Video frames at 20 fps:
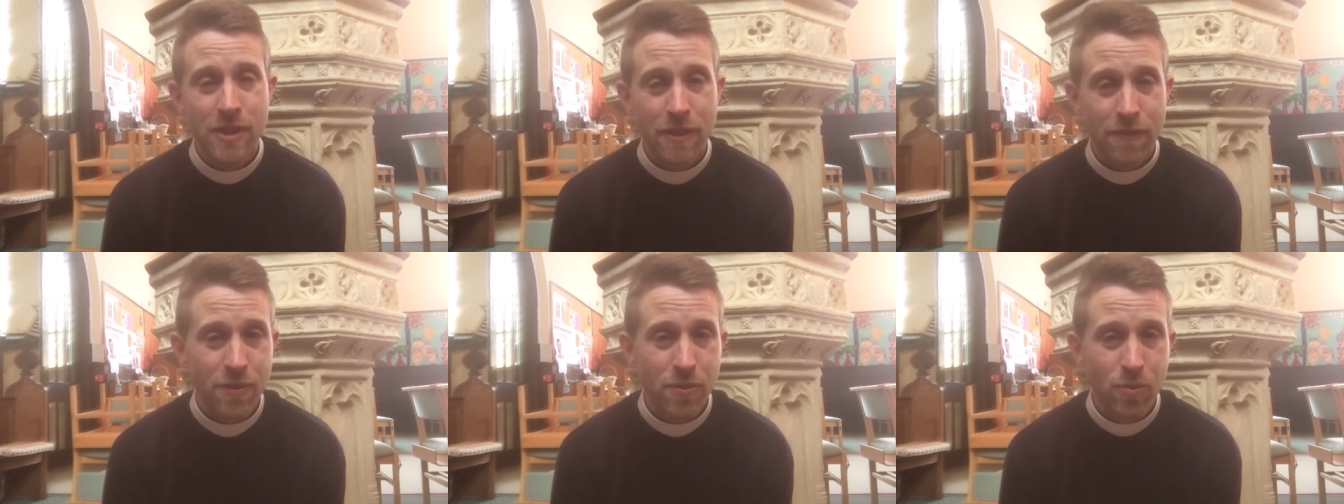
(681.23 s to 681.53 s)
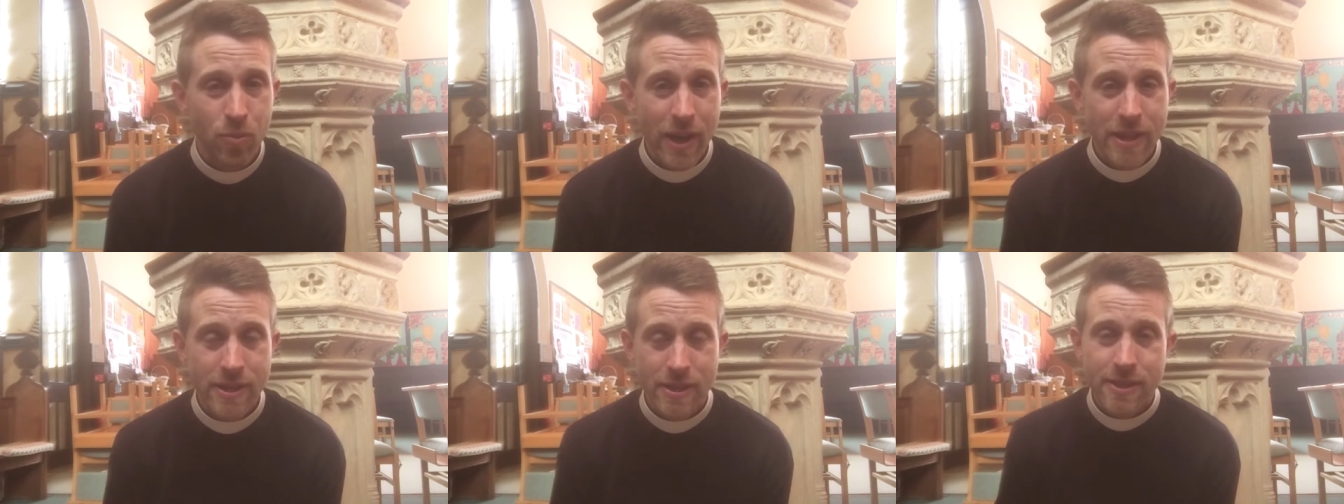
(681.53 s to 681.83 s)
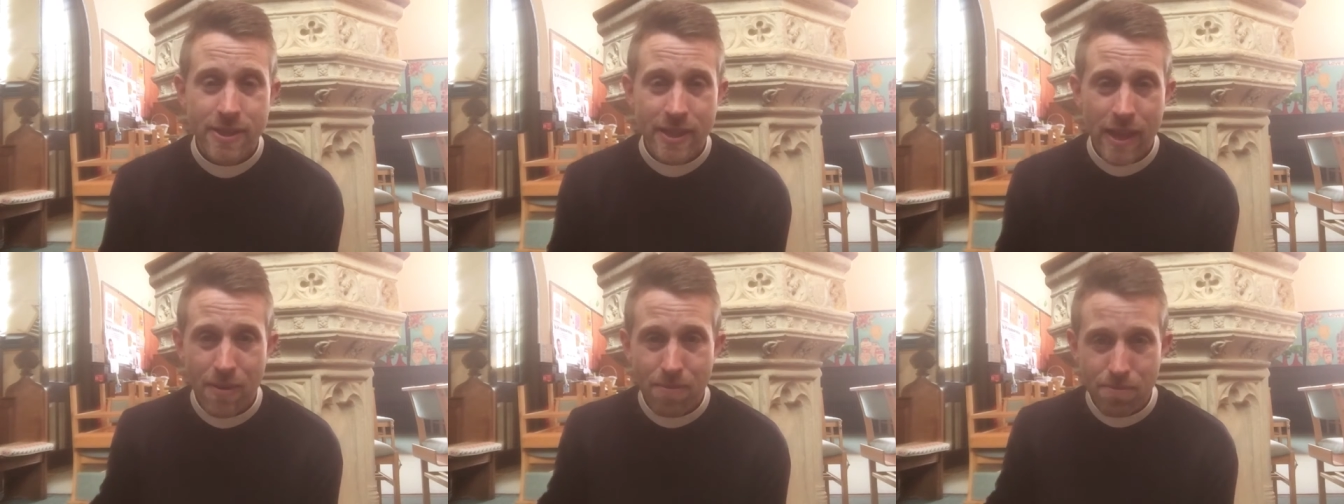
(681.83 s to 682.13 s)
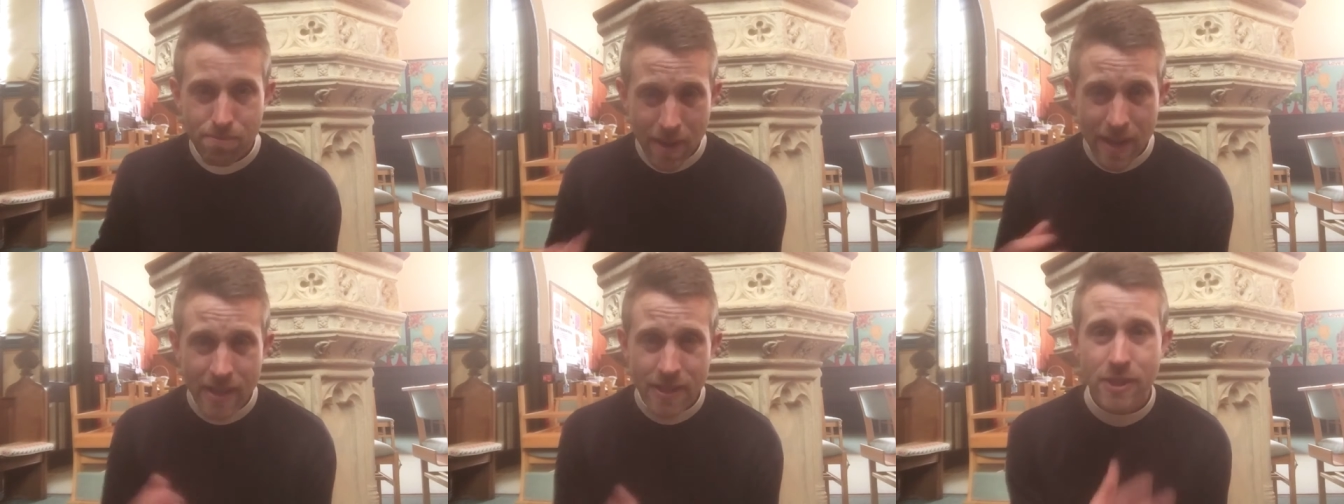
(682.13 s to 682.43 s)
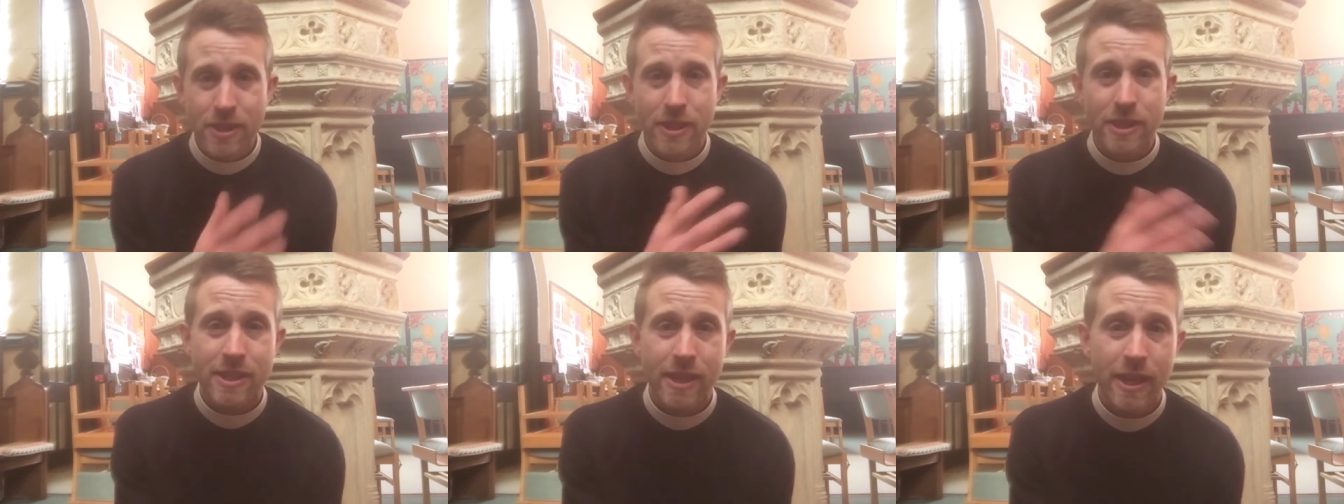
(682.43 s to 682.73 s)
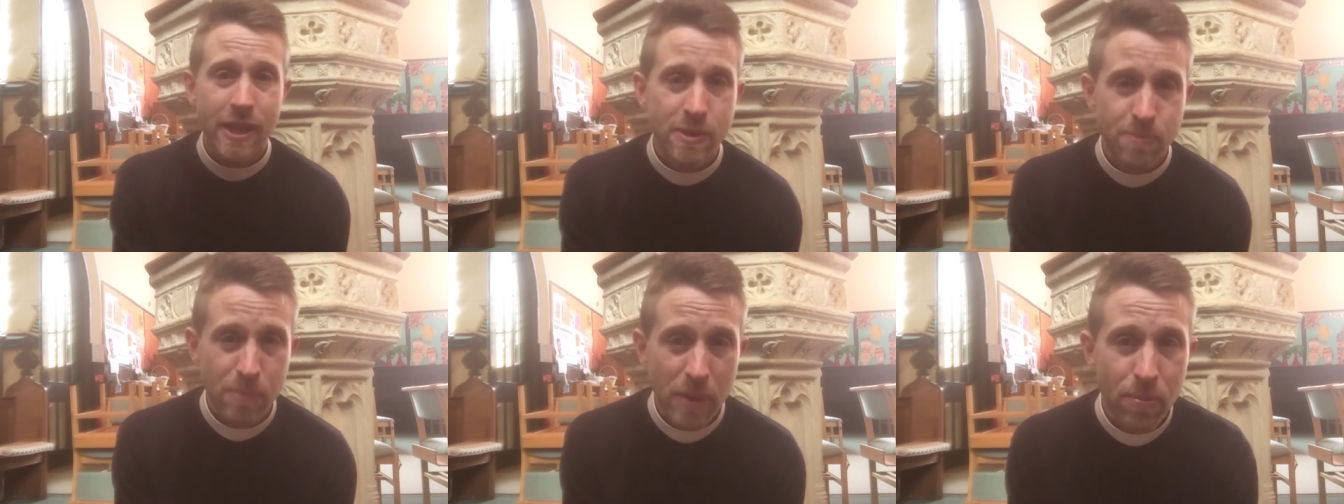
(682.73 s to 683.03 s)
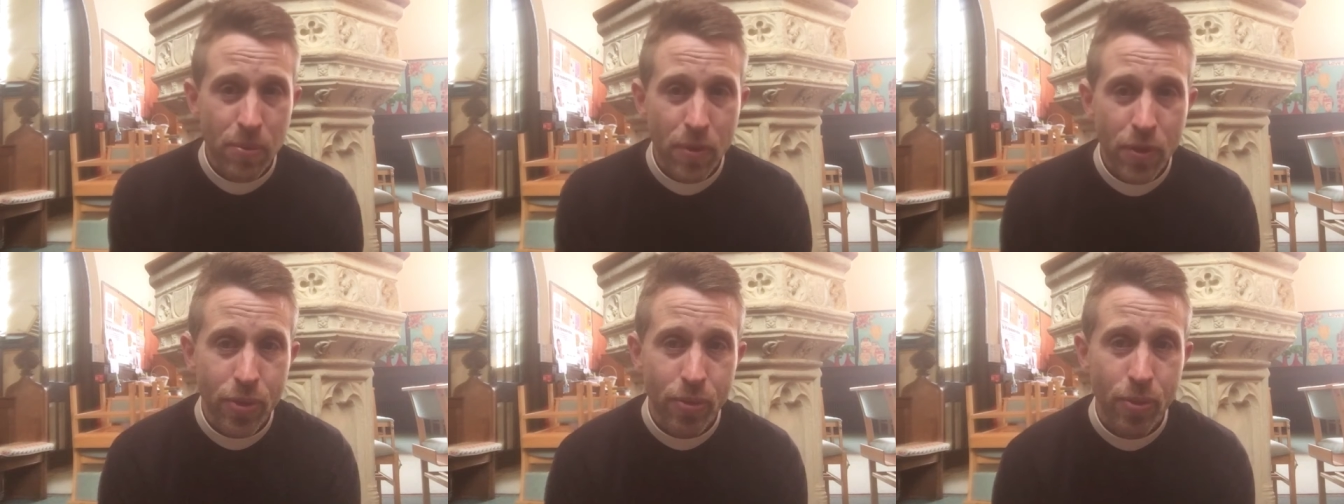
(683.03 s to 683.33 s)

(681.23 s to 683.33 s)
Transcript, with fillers: different ways and sent messages to his people